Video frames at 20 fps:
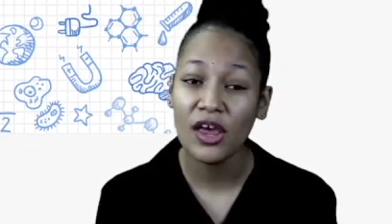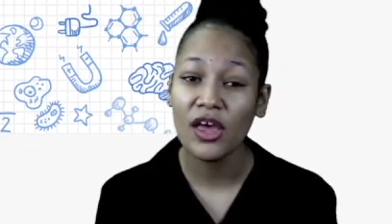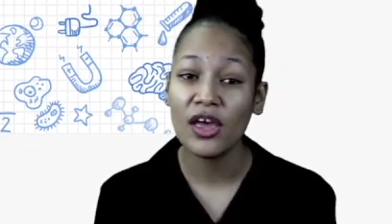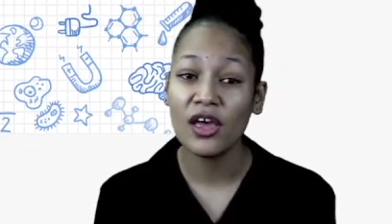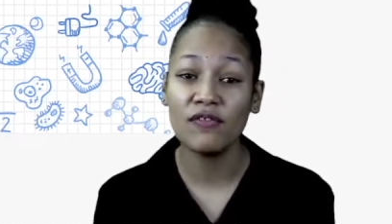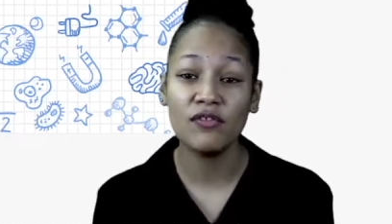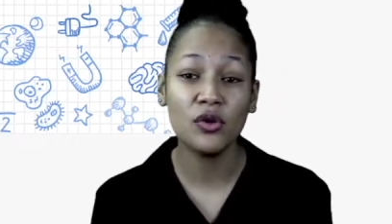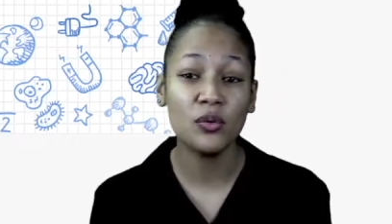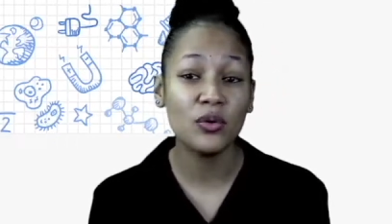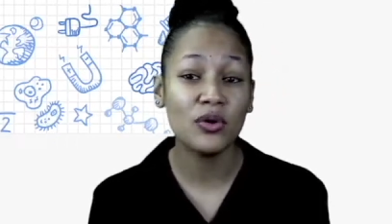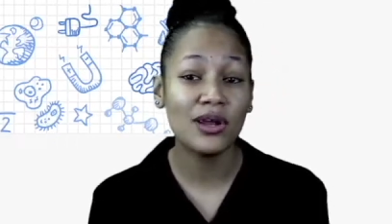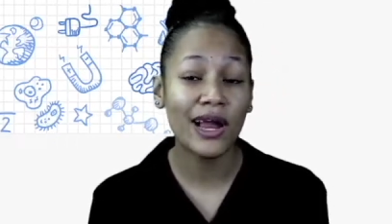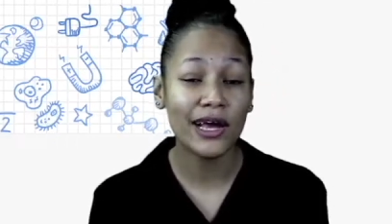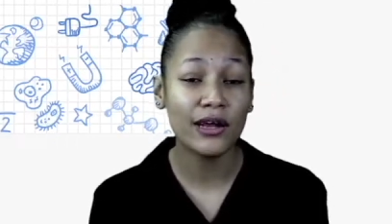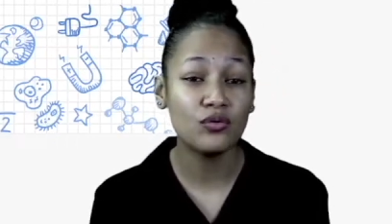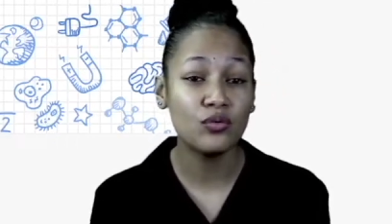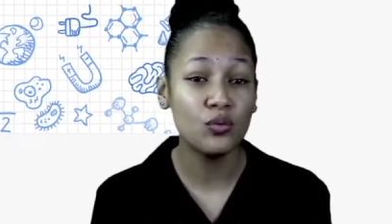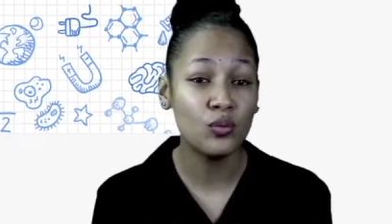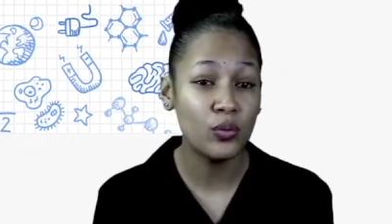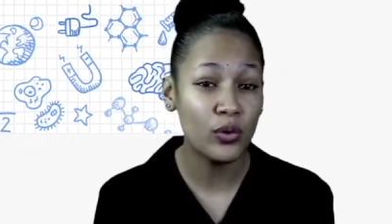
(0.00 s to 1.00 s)
If you would like
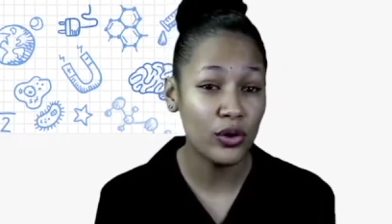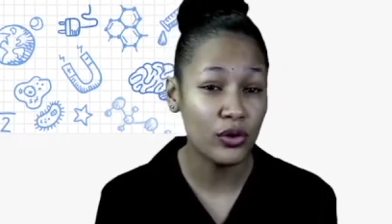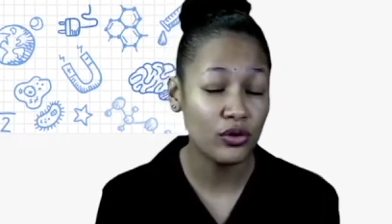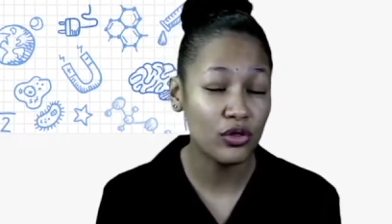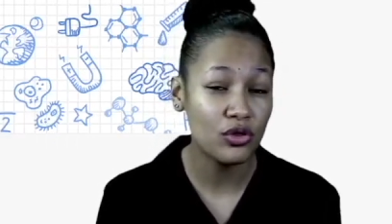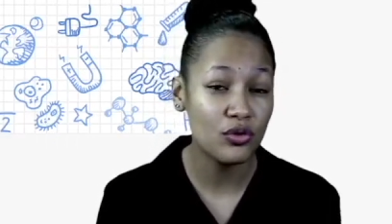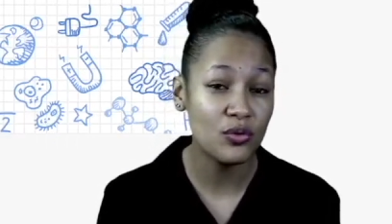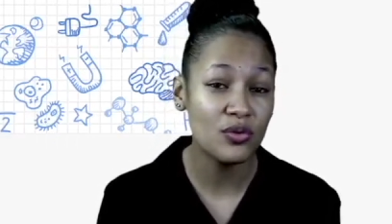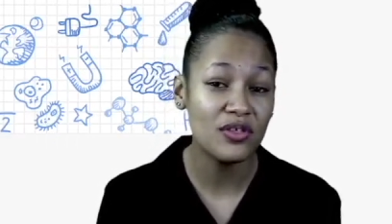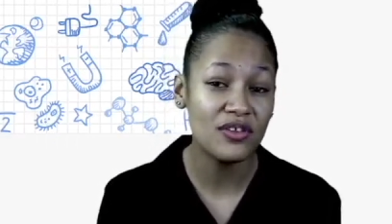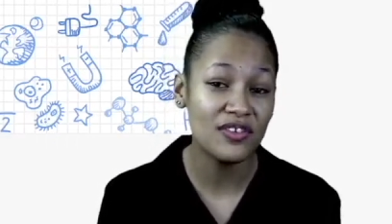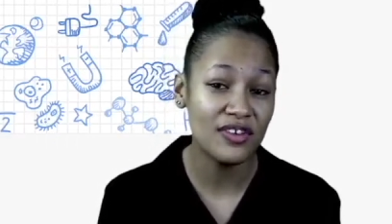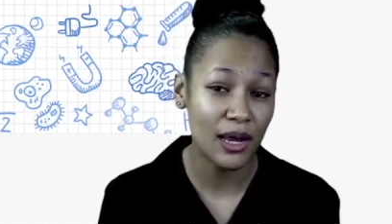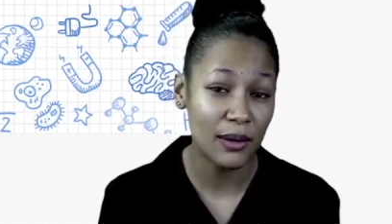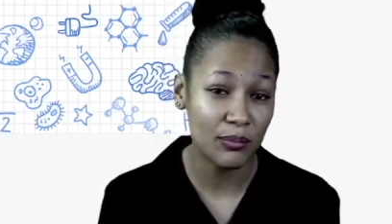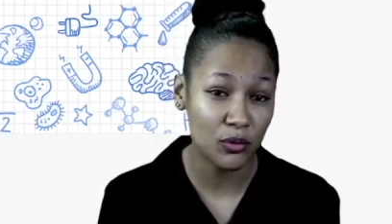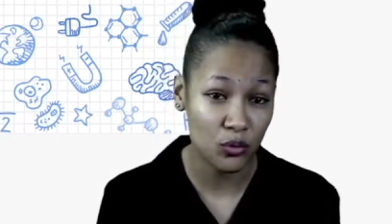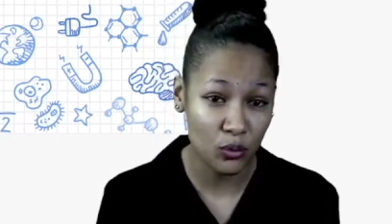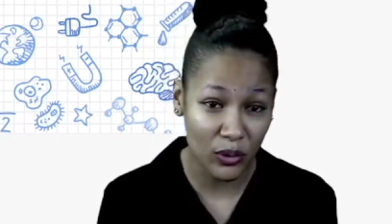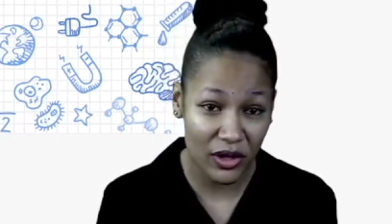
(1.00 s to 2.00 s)
to work through the
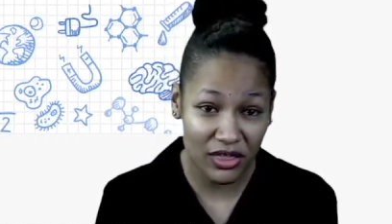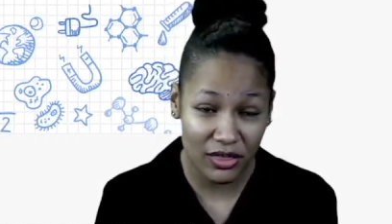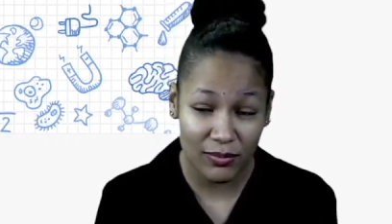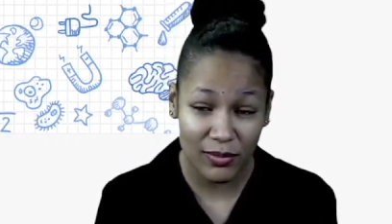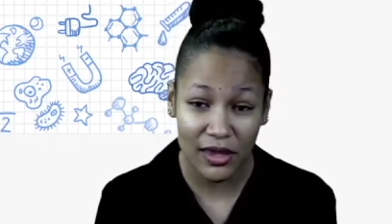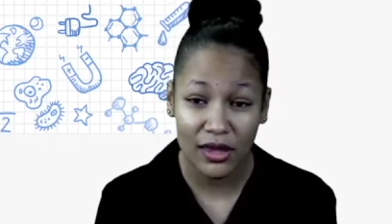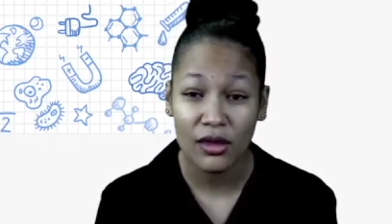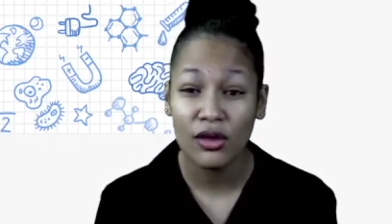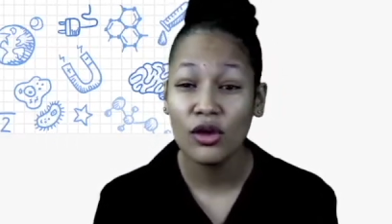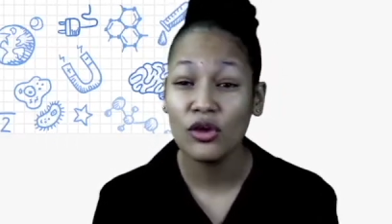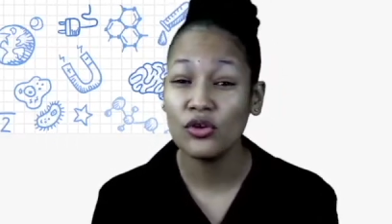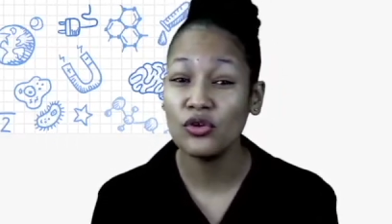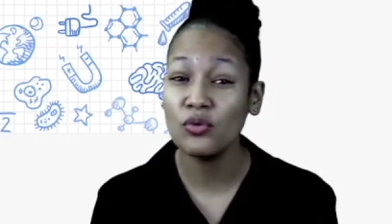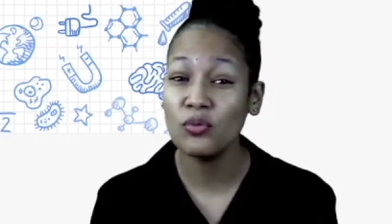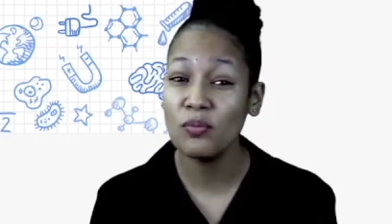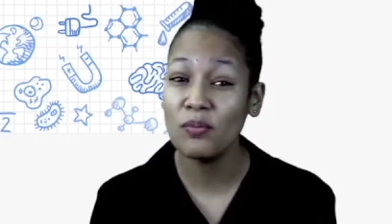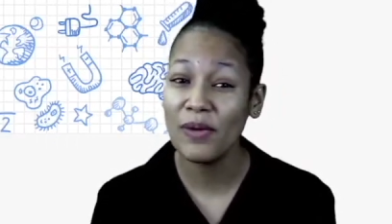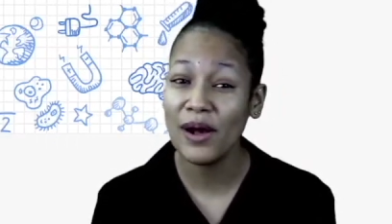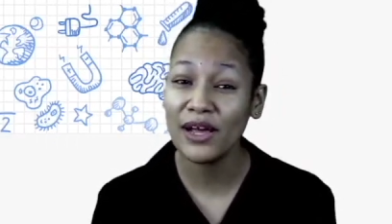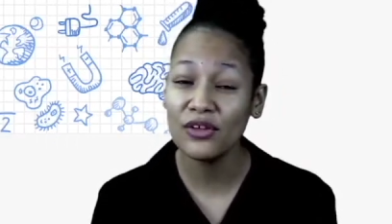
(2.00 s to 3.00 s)
steps with me, you
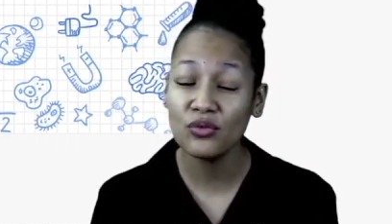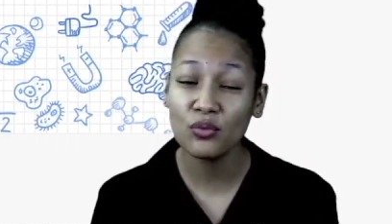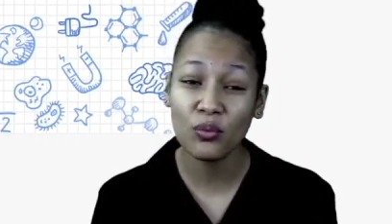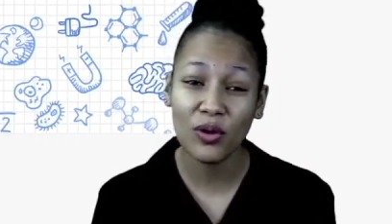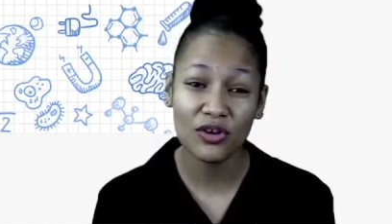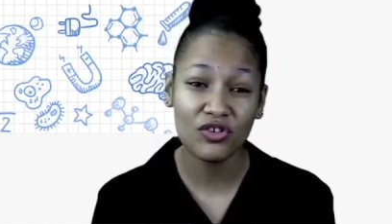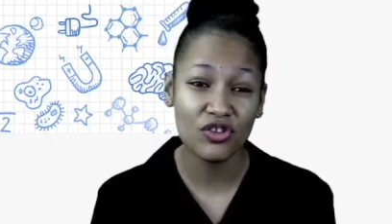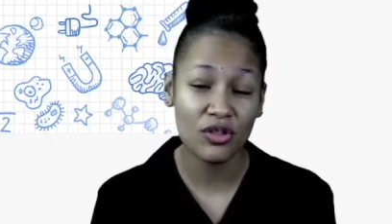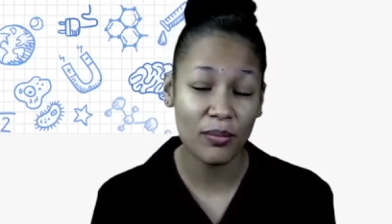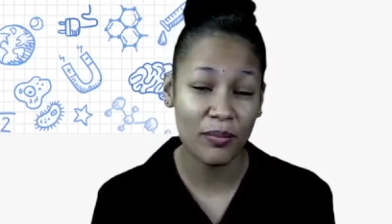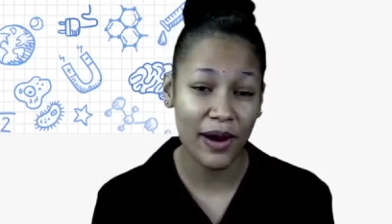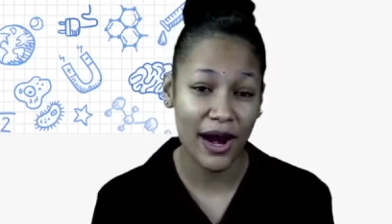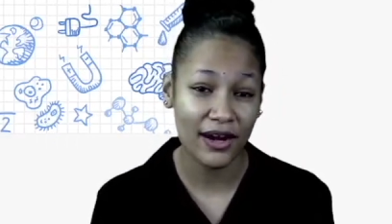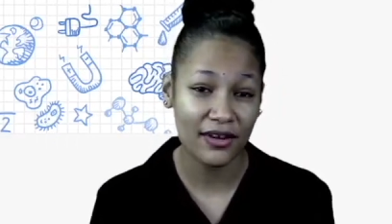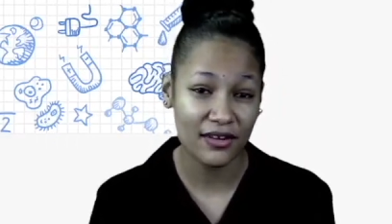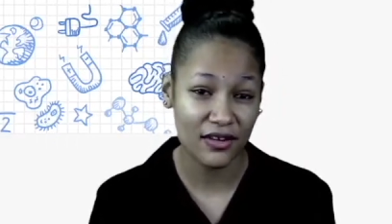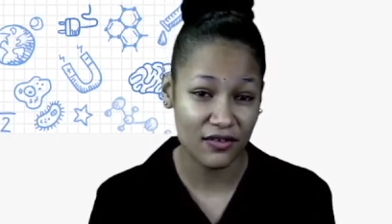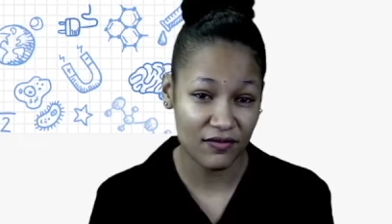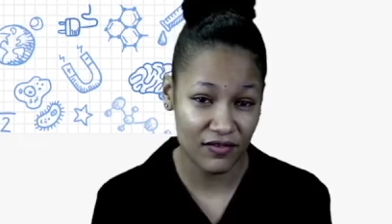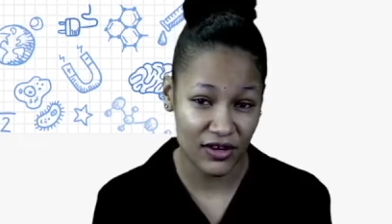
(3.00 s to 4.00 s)
must watch the
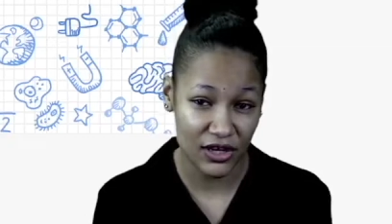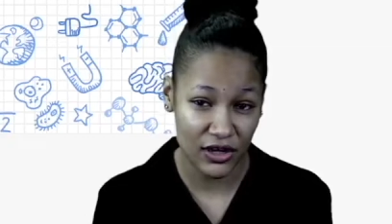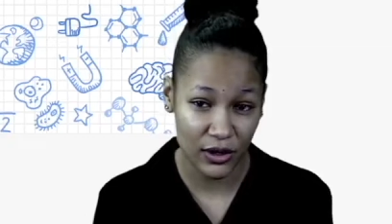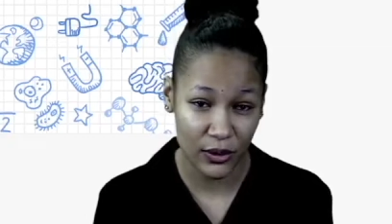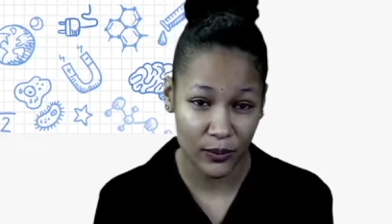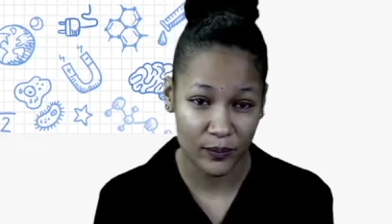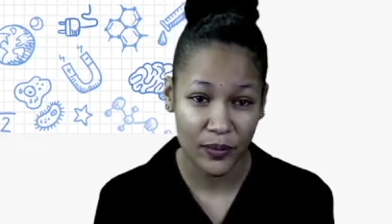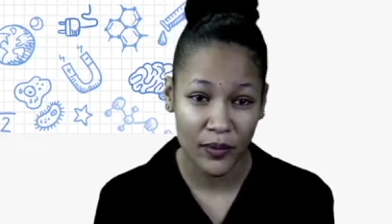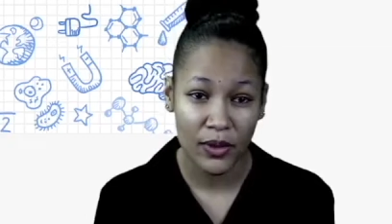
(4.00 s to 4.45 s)
practice video.